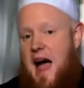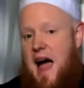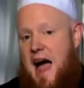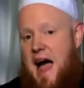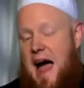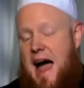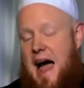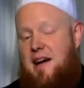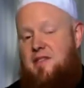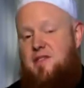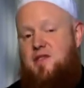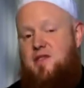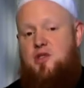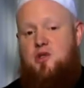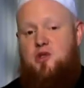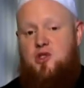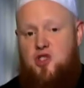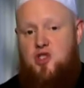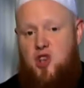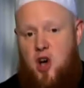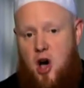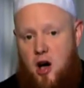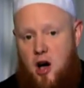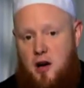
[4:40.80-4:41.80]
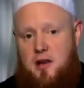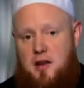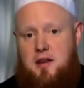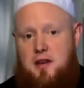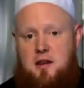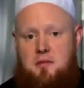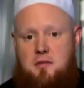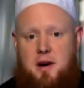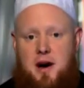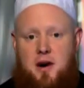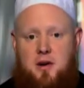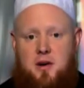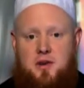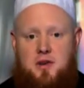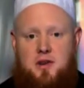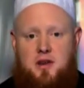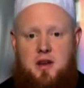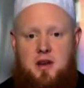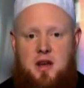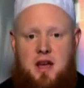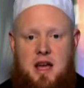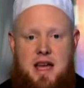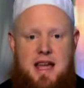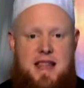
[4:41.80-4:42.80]
after talking about
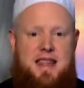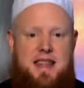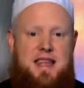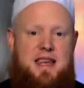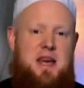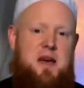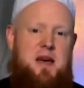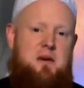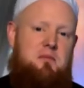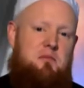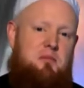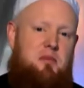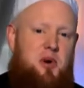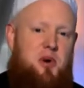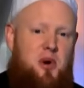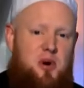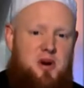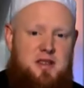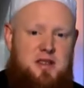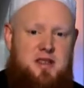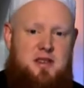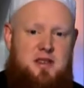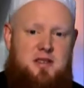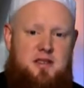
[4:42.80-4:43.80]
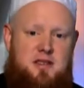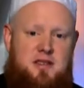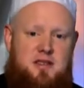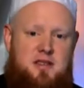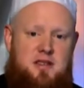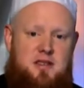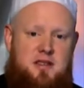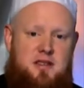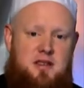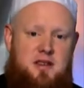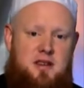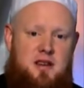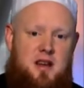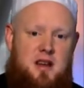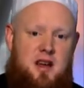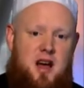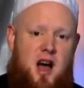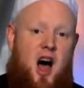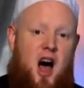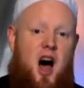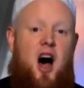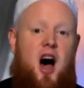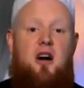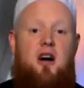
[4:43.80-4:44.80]
the importance
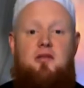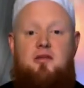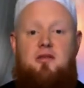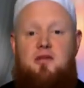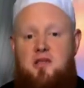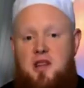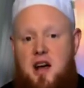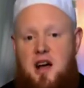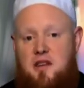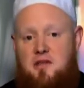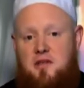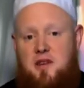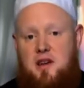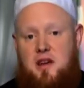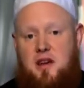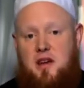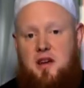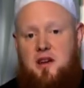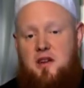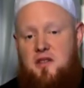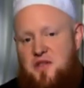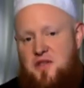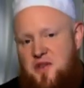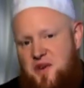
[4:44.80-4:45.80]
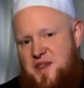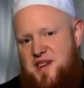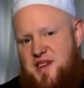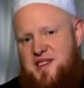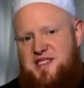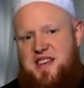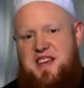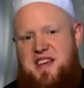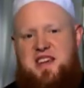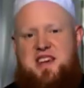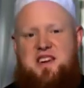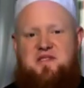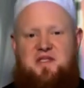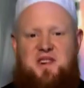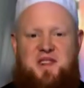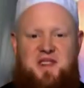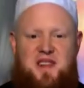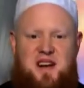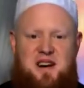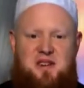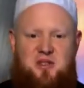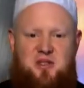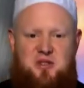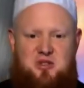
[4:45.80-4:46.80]
of loving for the sake of
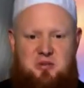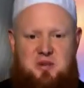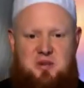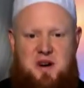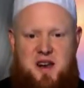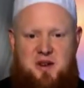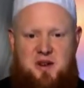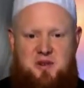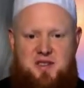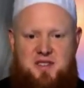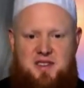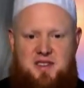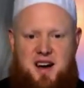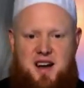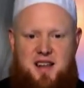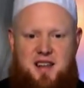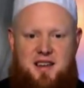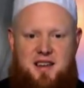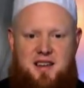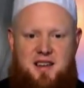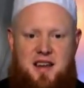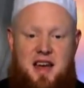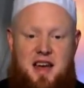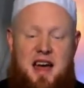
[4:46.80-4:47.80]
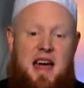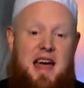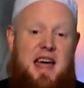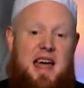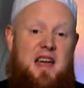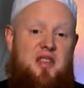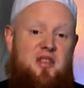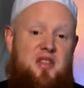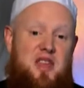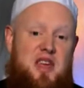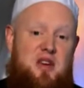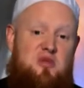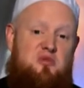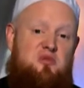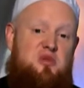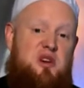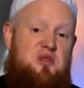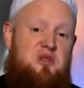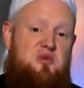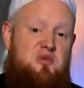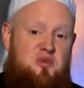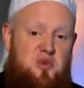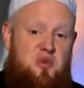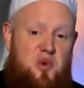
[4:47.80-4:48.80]
Allah subhanahu wa ta'ala and the
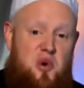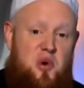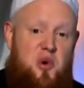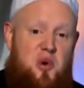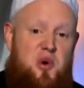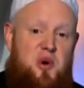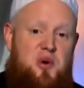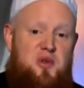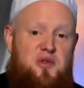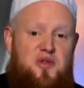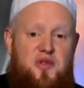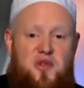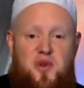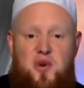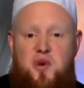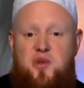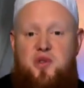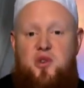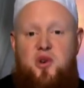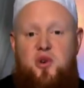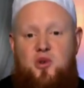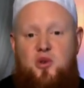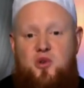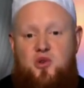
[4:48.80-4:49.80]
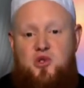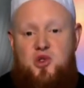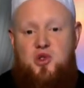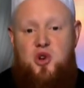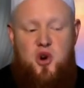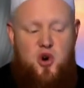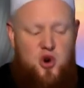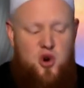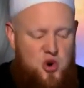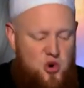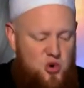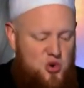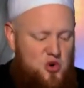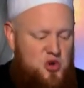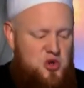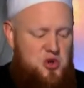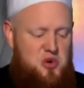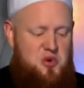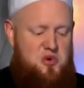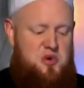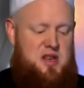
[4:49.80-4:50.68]
reward for those who do